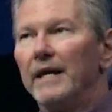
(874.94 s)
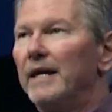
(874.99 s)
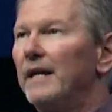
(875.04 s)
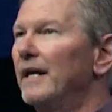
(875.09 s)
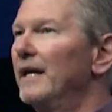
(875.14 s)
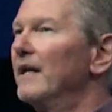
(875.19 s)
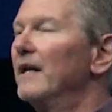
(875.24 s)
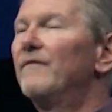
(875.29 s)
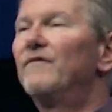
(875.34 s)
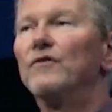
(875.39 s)

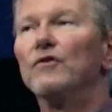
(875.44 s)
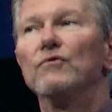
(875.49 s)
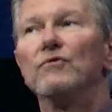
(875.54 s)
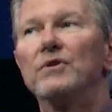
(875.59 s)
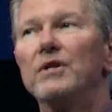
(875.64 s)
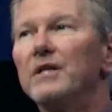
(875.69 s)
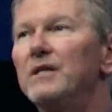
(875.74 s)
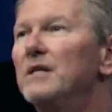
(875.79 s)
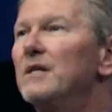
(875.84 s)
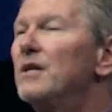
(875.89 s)
and if you
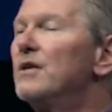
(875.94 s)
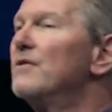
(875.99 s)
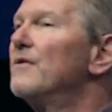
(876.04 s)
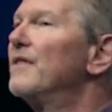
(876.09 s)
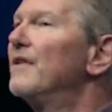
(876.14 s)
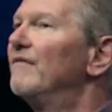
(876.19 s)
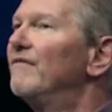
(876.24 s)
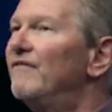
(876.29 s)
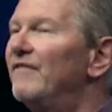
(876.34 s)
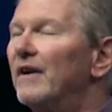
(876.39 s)
didn't hear
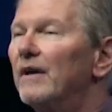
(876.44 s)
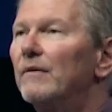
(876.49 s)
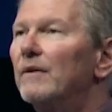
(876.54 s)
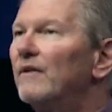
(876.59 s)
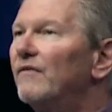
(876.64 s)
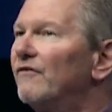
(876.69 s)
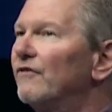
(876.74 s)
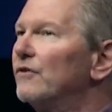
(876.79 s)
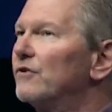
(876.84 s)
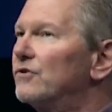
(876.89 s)
the very
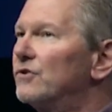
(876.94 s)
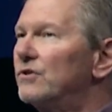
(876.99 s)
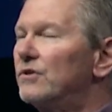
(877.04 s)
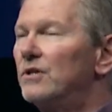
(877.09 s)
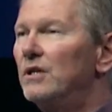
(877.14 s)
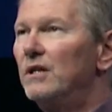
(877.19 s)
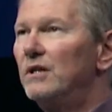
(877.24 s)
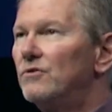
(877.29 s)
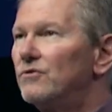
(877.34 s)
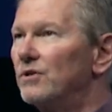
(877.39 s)
first
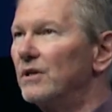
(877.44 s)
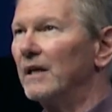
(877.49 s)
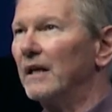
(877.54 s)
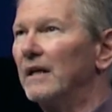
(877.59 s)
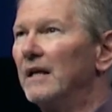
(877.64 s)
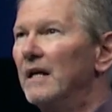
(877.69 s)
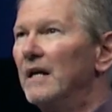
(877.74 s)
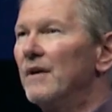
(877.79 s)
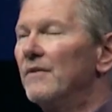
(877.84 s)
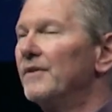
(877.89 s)
teaching
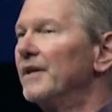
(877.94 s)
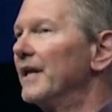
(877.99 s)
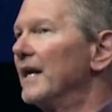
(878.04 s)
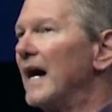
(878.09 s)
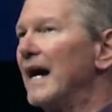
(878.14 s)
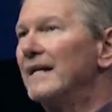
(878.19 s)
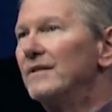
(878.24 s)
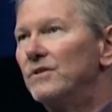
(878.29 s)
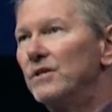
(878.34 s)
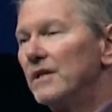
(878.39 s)
that
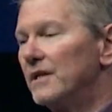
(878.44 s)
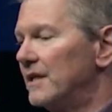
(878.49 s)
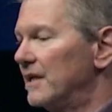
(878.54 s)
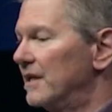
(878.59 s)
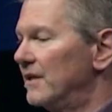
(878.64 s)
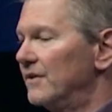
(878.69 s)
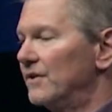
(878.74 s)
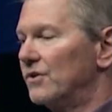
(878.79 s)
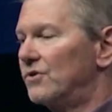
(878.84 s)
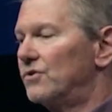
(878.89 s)
I did
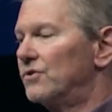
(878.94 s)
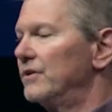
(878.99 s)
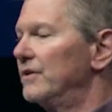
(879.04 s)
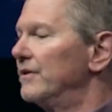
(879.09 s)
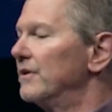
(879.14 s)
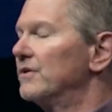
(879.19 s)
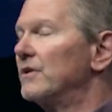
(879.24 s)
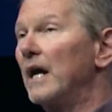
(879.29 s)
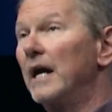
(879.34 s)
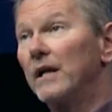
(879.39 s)
in this
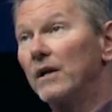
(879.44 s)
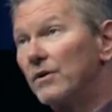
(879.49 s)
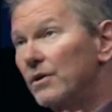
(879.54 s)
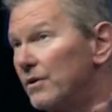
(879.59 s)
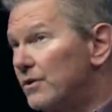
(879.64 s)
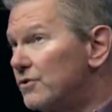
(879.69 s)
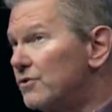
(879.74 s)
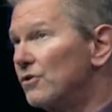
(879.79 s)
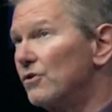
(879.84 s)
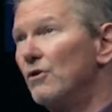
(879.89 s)
series, I
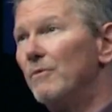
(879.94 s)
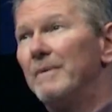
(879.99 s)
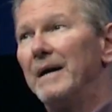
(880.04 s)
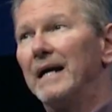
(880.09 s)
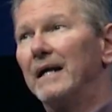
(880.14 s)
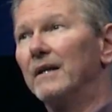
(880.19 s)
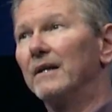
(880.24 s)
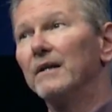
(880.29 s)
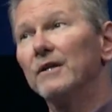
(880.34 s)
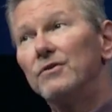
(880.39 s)
encourage you to go
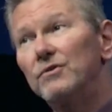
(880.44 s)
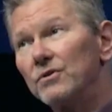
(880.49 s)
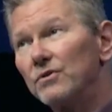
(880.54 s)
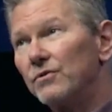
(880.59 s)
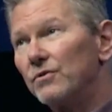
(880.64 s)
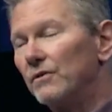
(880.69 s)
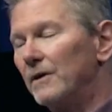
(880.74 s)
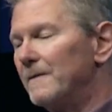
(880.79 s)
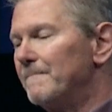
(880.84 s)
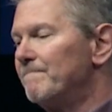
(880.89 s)
back and listen
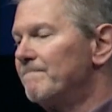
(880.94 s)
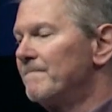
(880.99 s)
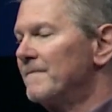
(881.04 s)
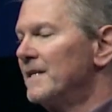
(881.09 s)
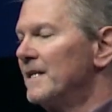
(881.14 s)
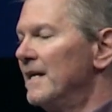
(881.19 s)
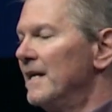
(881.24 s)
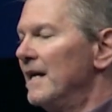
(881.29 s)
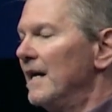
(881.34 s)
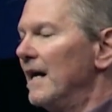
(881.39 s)
to it.
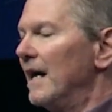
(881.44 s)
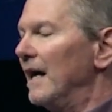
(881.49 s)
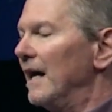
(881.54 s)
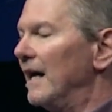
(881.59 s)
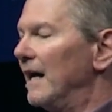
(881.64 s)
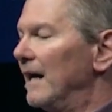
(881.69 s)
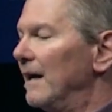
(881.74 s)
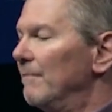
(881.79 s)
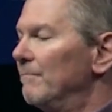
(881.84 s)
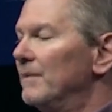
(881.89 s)

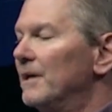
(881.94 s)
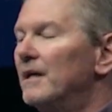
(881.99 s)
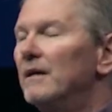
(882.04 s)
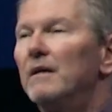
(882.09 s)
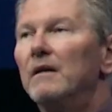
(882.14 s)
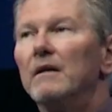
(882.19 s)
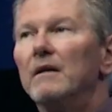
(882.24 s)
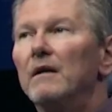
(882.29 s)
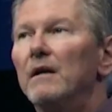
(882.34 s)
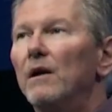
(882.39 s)
Um,
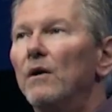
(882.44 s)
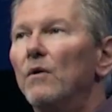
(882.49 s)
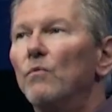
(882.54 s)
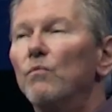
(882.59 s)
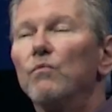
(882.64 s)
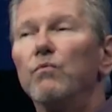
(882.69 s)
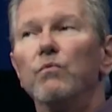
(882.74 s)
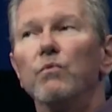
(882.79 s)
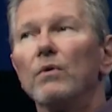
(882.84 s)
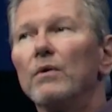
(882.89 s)

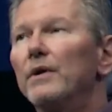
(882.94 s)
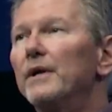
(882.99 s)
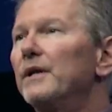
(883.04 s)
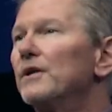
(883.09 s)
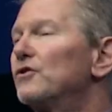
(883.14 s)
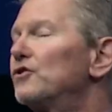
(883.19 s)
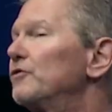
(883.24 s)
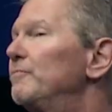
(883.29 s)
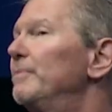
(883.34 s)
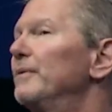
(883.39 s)
we're in a
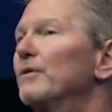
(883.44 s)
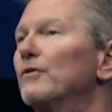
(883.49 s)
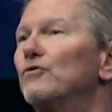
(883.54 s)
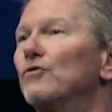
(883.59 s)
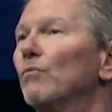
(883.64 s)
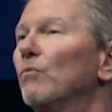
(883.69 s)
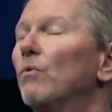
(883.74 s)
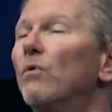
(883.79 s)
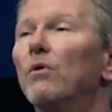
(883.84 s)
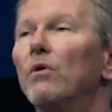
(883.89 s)

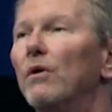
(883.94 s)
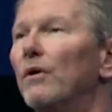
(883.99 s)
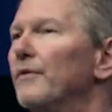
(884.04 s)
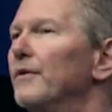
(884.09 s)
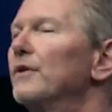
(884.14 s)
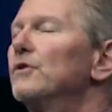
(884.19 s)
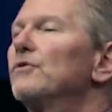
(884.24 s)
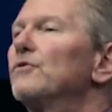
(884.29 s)
spiritual war. There's,